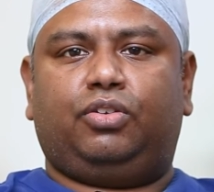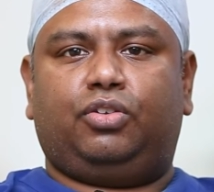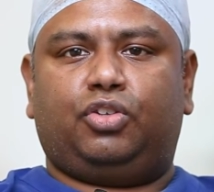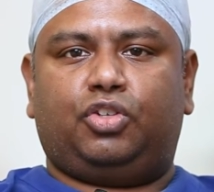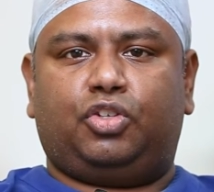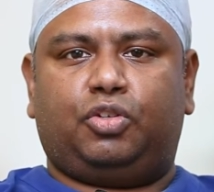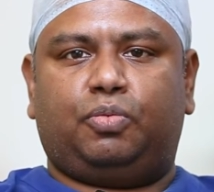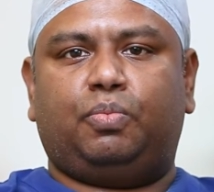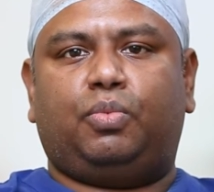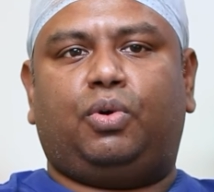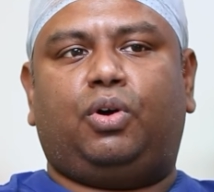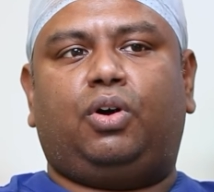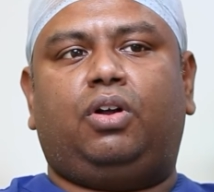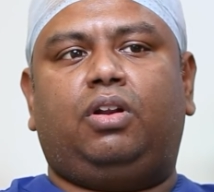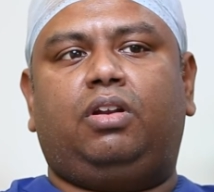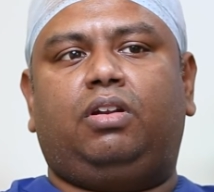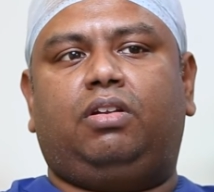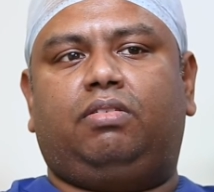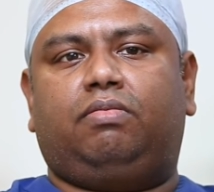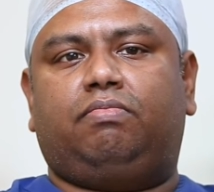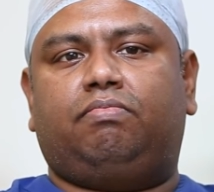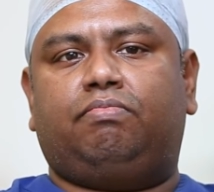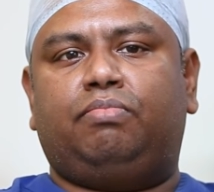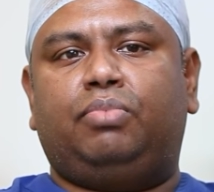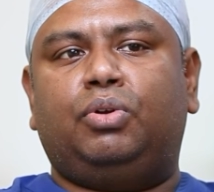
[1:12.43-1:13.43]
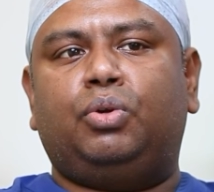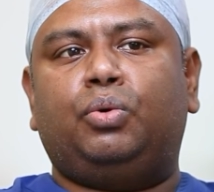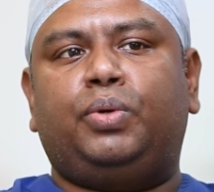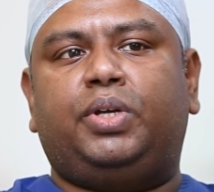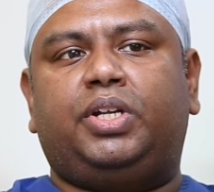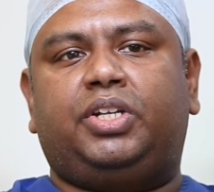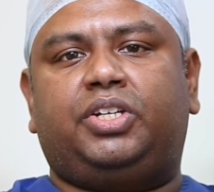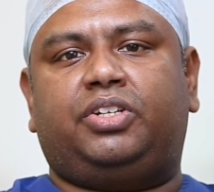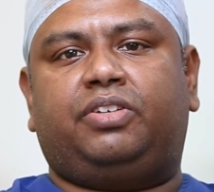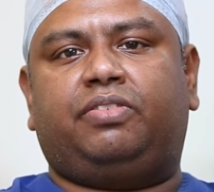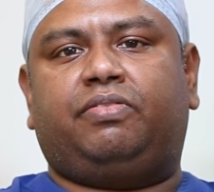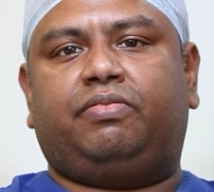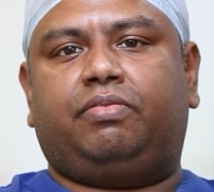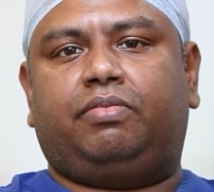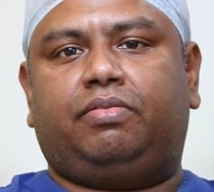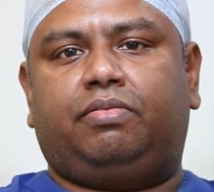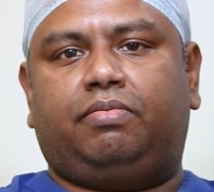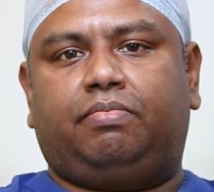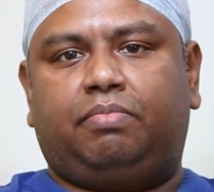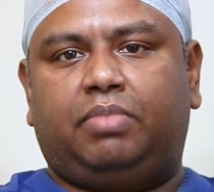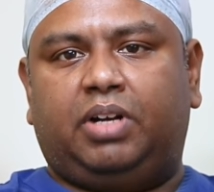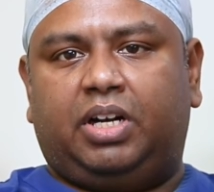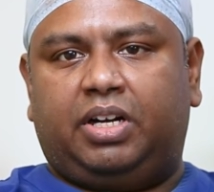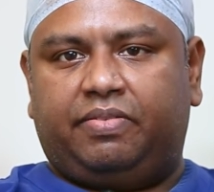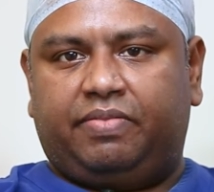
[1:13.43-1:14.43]
small bluish
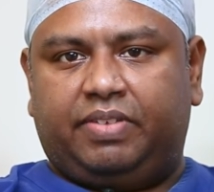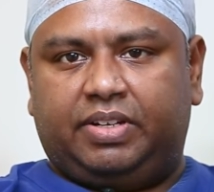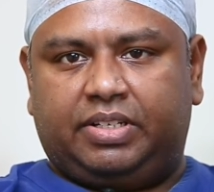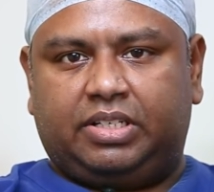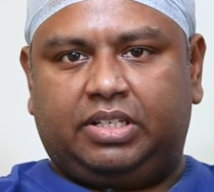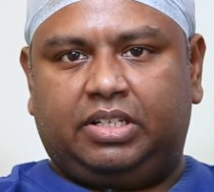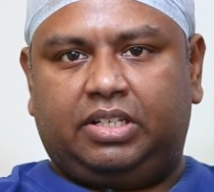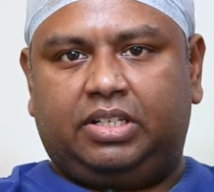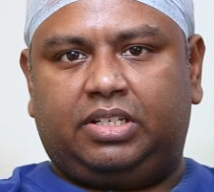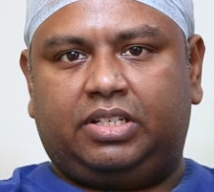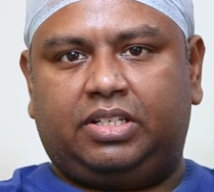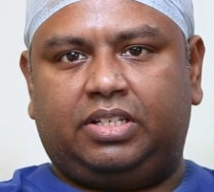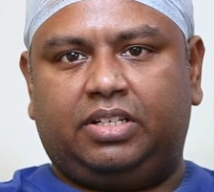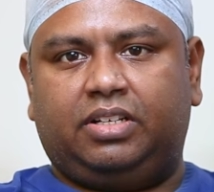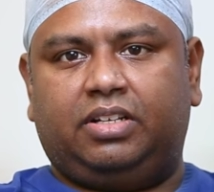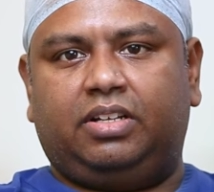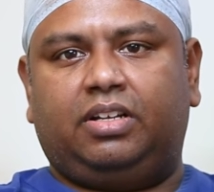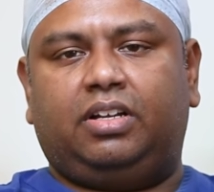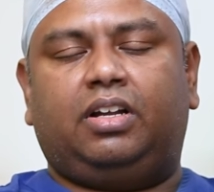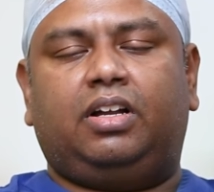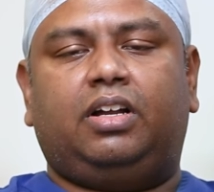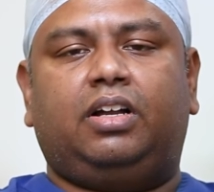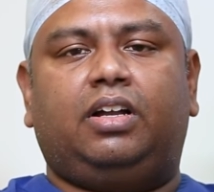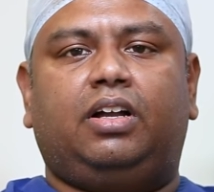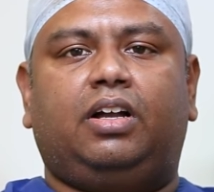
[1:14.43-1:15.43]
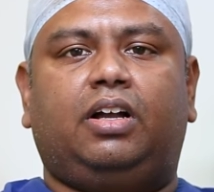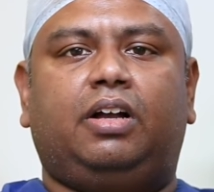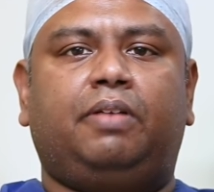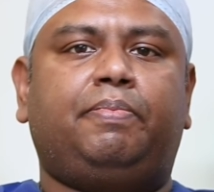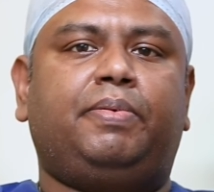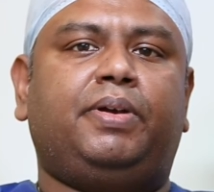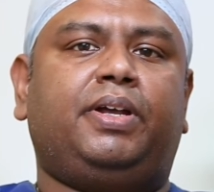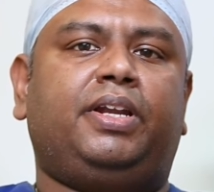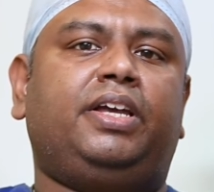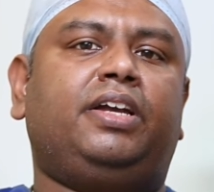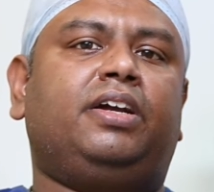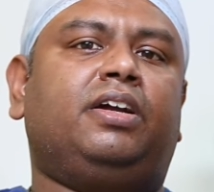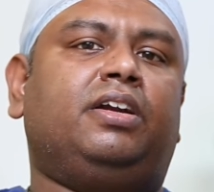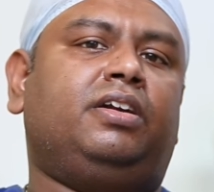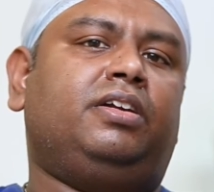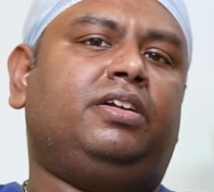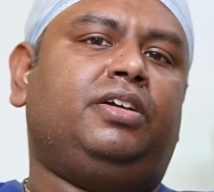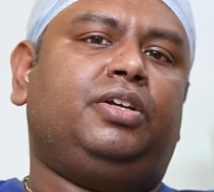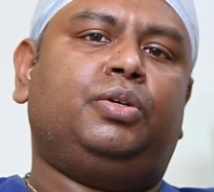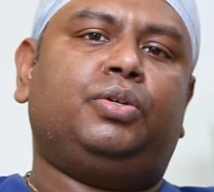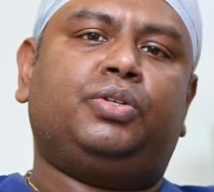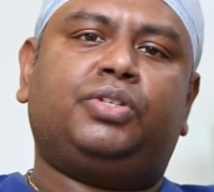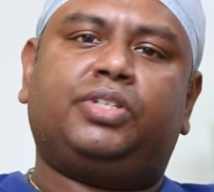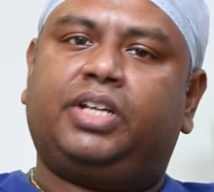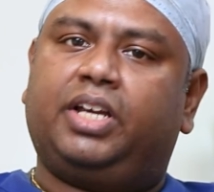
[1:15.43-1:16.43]
blood vessels appearing under
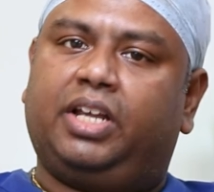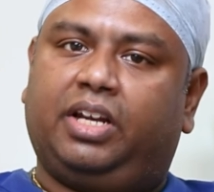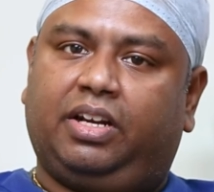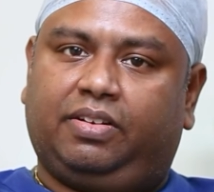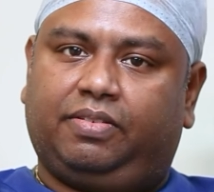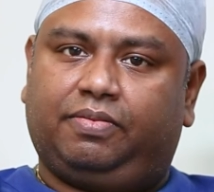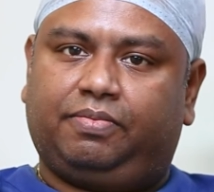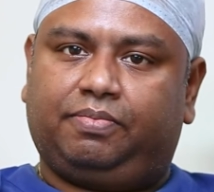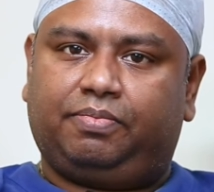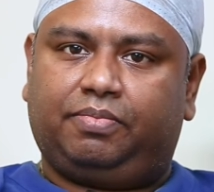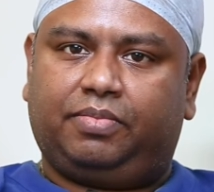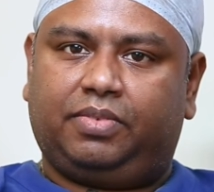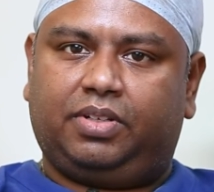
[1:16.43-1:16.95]
your skin.